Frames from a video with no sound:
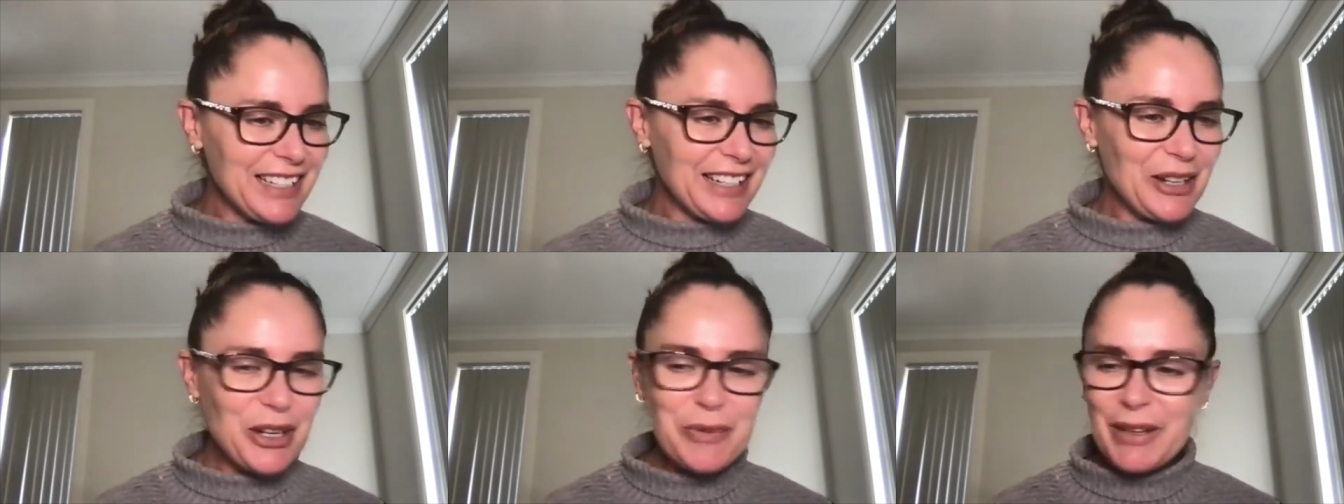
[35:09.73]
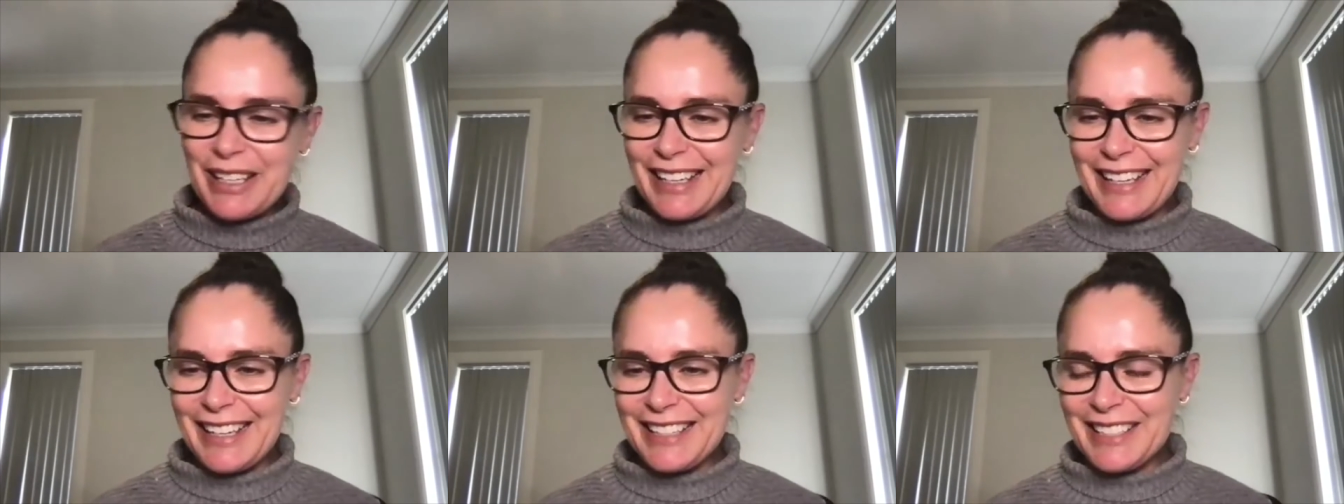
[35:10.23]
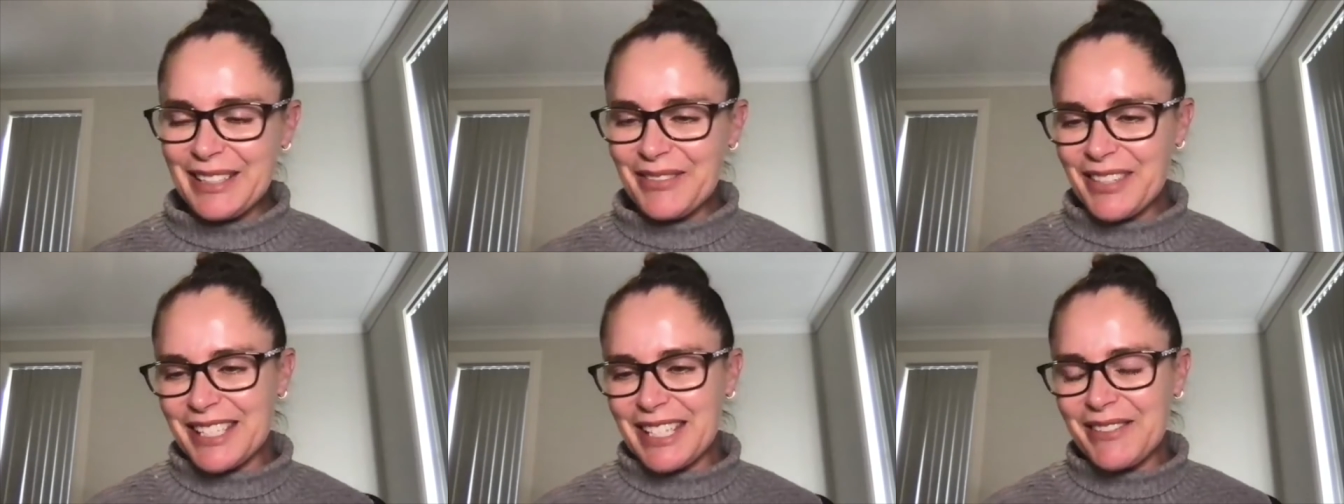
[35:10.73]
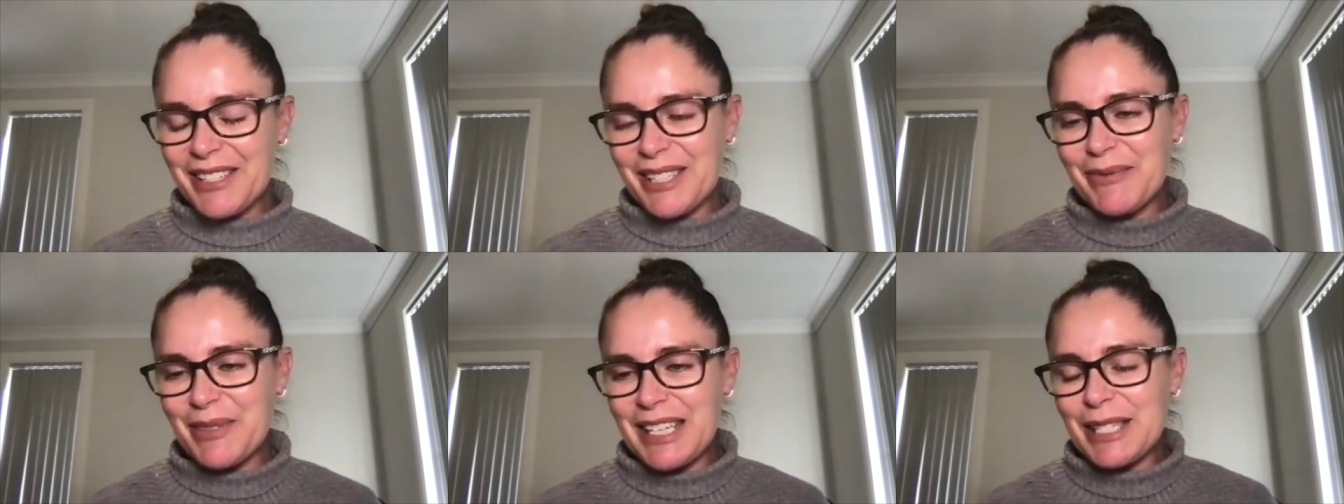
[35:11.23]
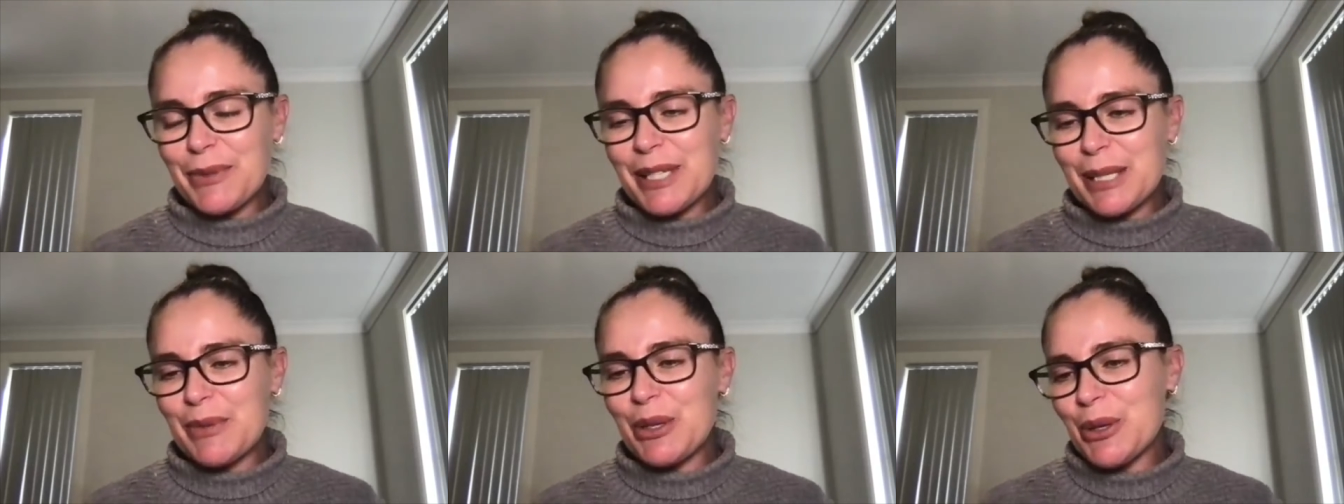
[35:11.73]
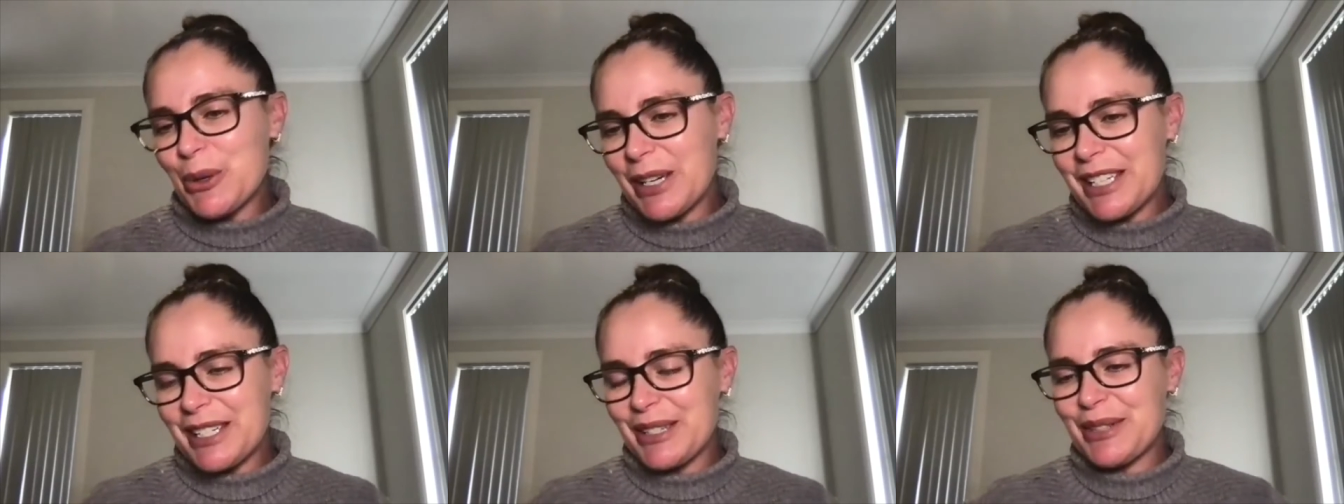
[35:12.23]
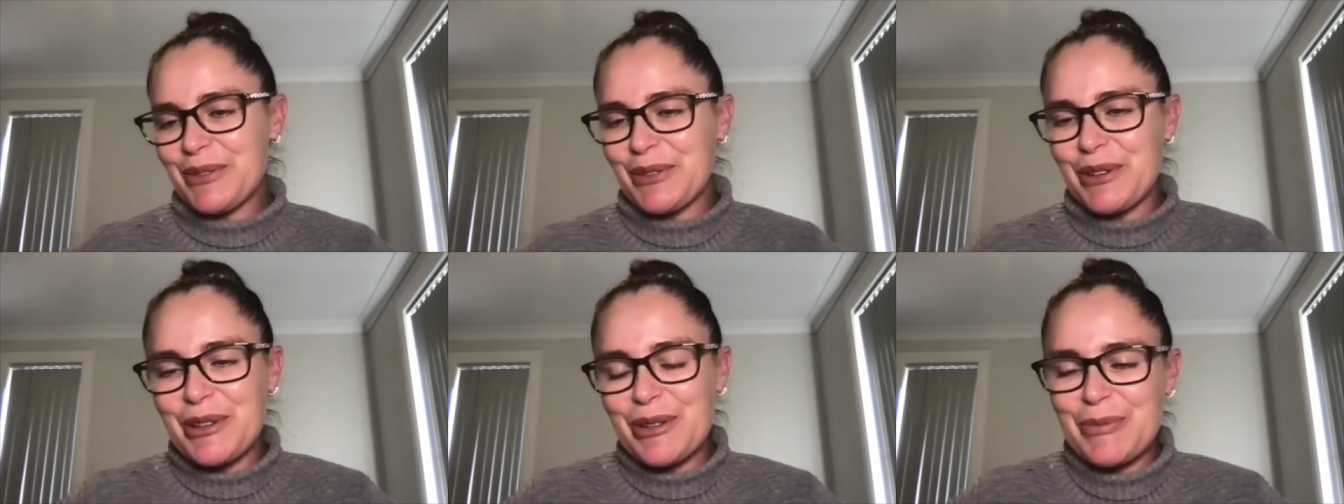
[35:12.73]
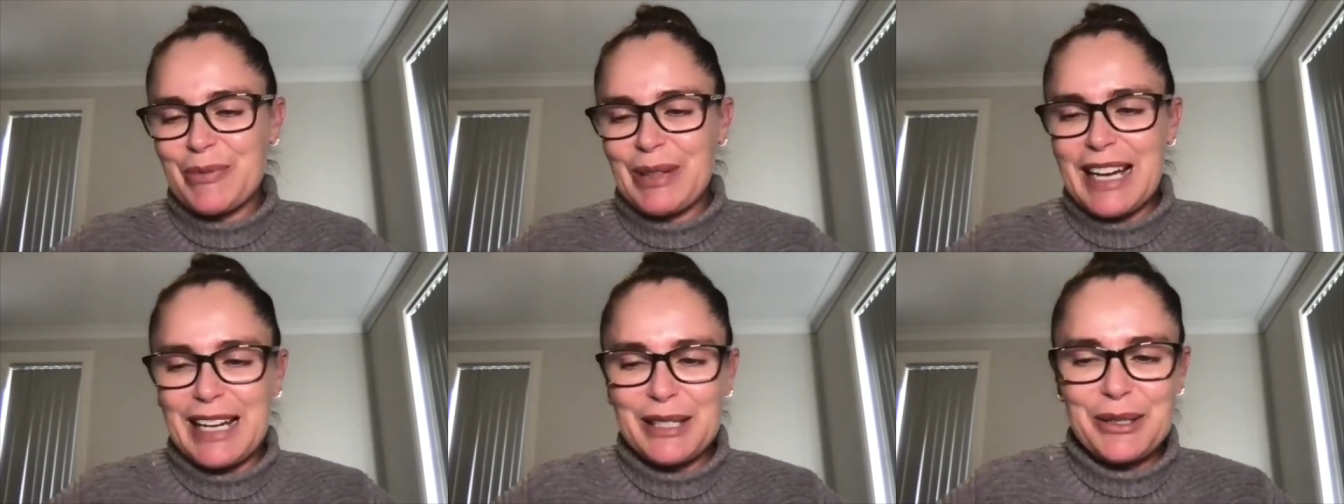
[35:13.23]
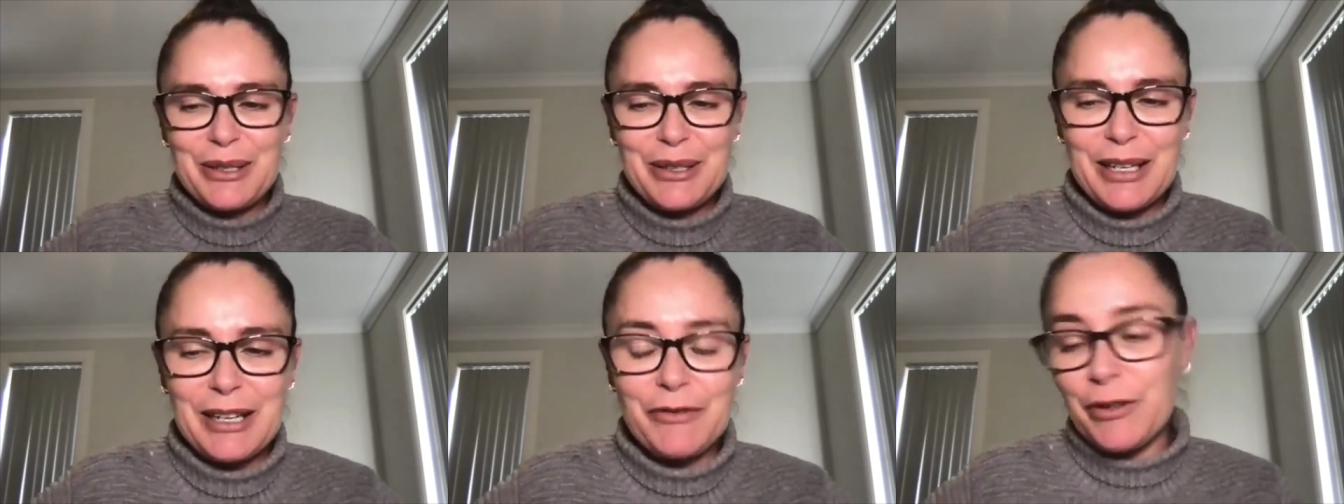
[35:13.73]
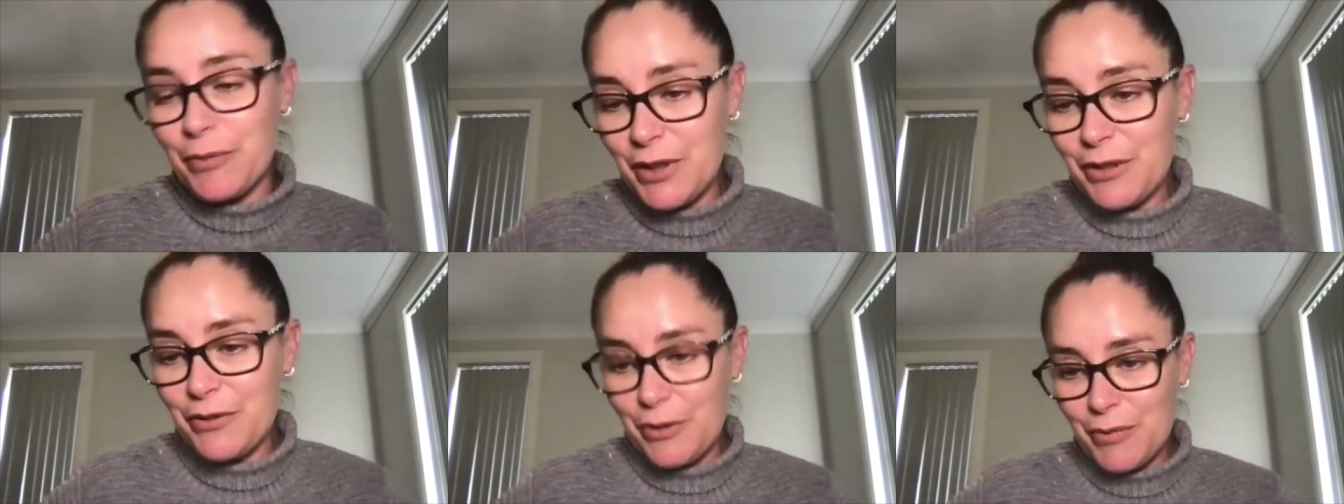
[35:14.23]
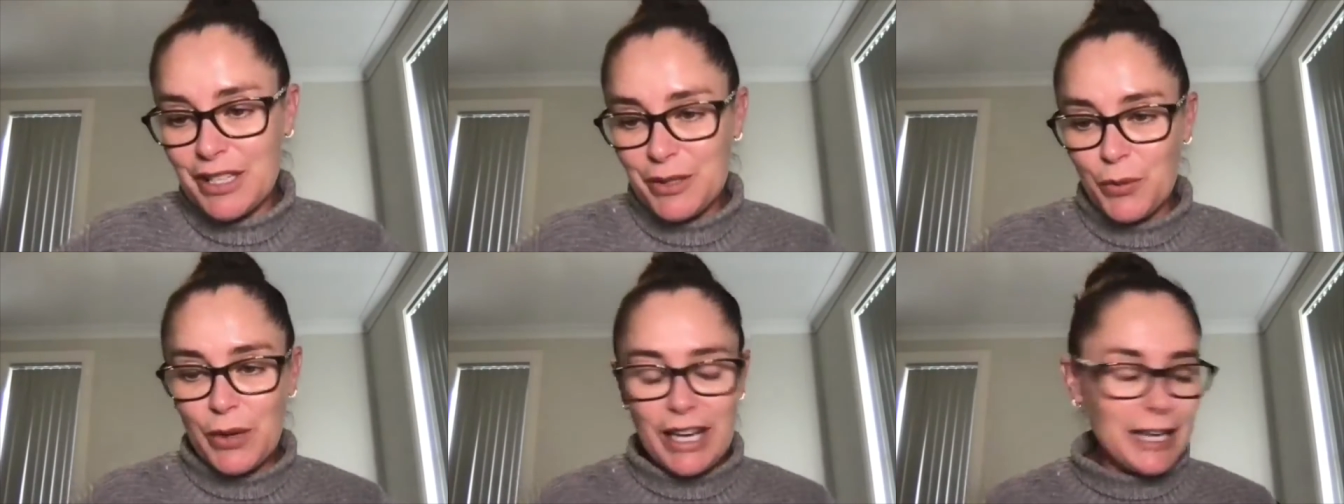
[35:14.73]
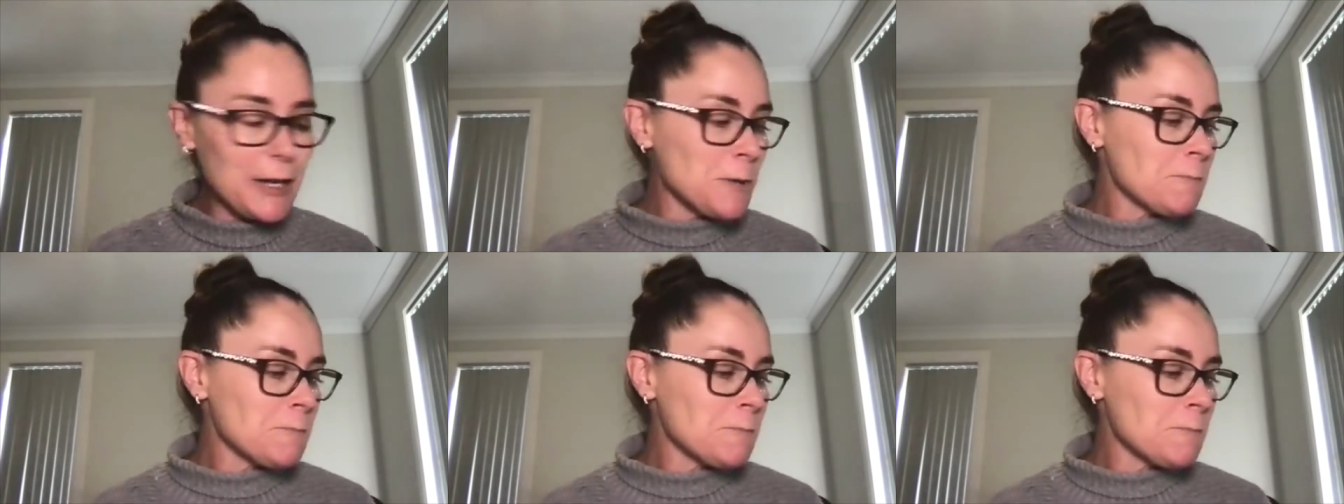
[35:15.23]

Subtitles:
I hope I can get to them because these were some new questions from from this week.